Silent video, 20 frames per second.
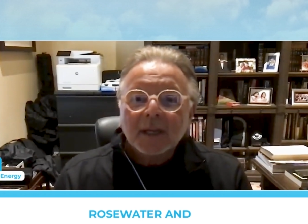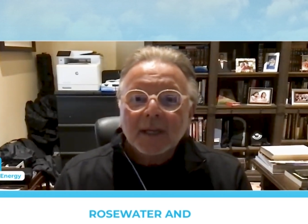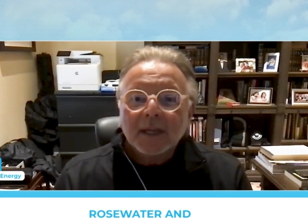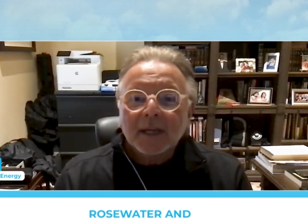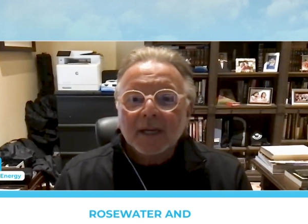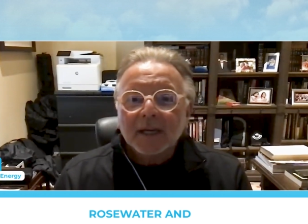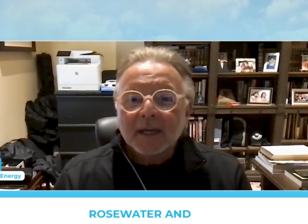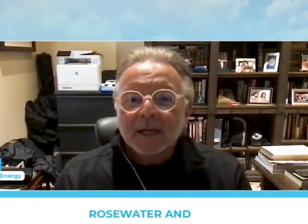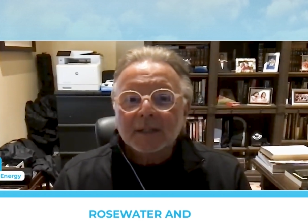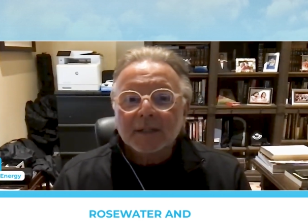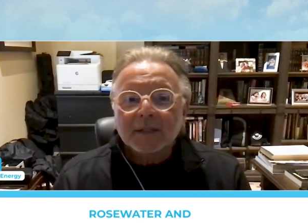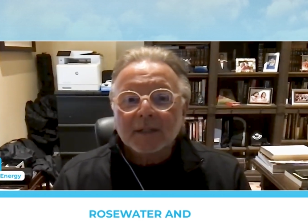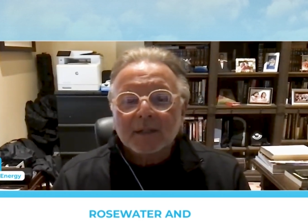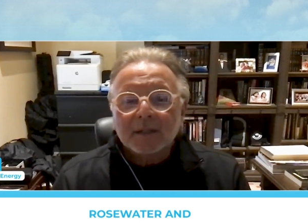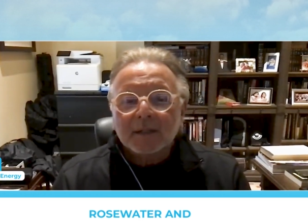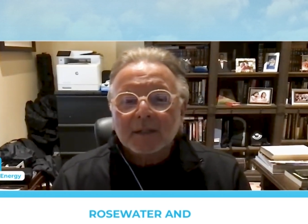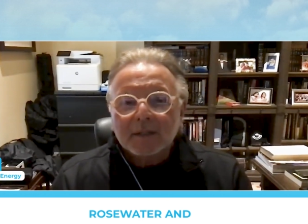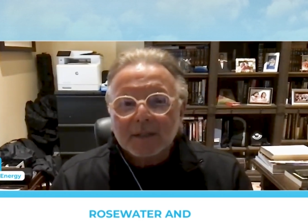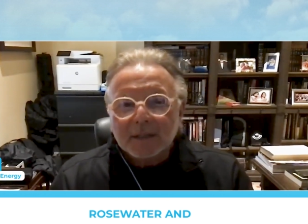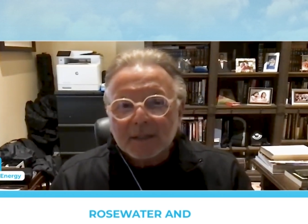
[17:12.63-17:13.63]
And,
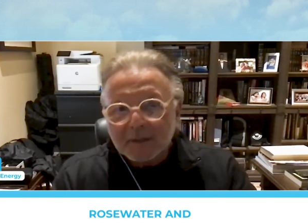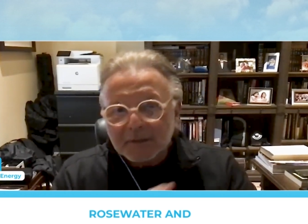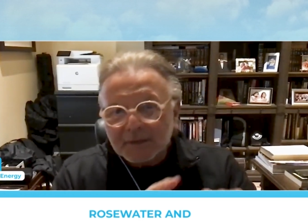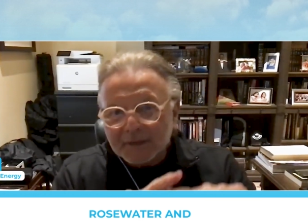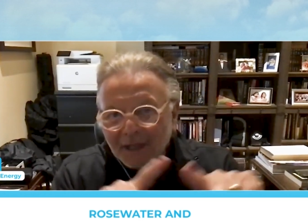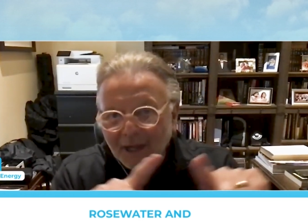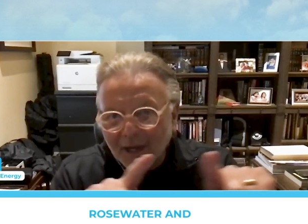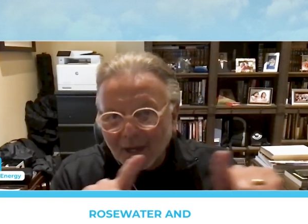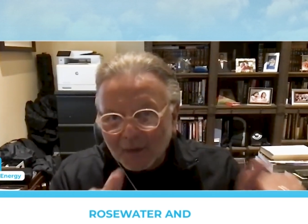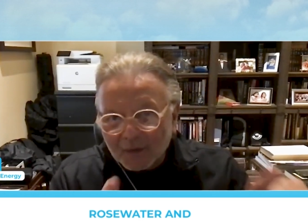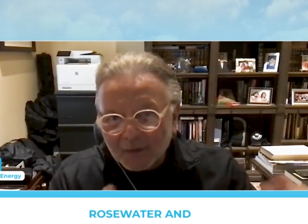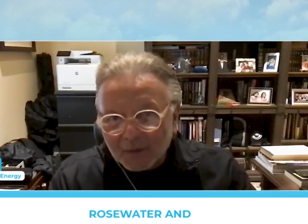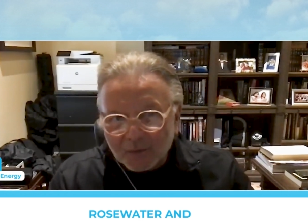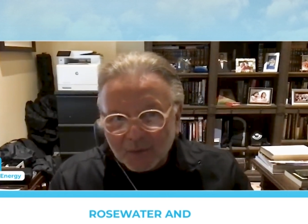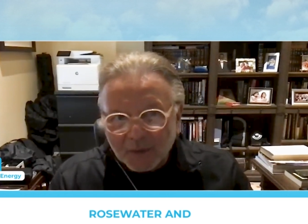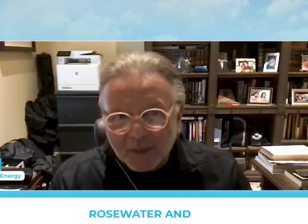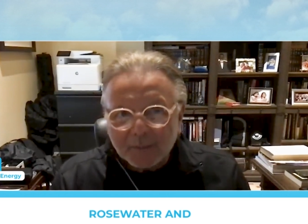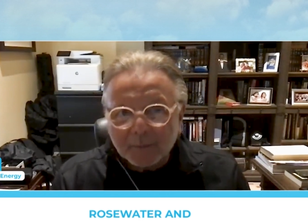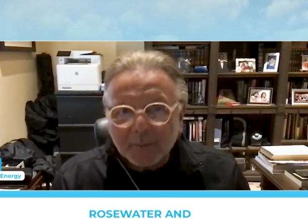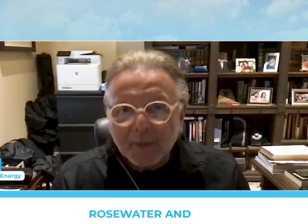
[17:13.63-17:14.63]
the outer
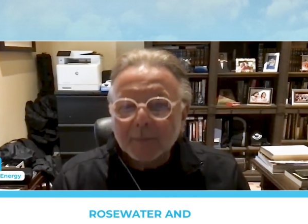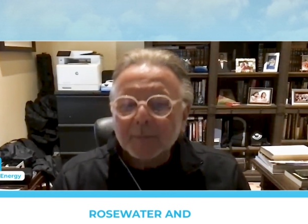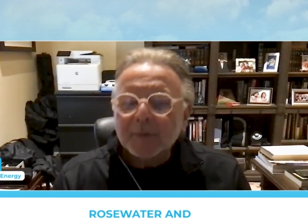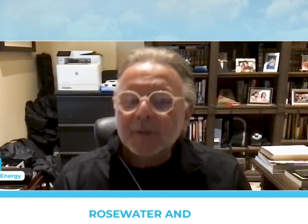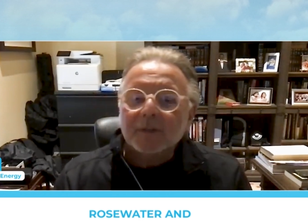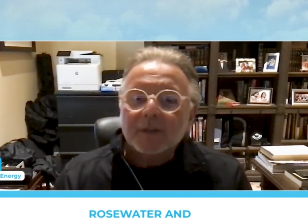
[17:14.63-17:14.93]
ring may be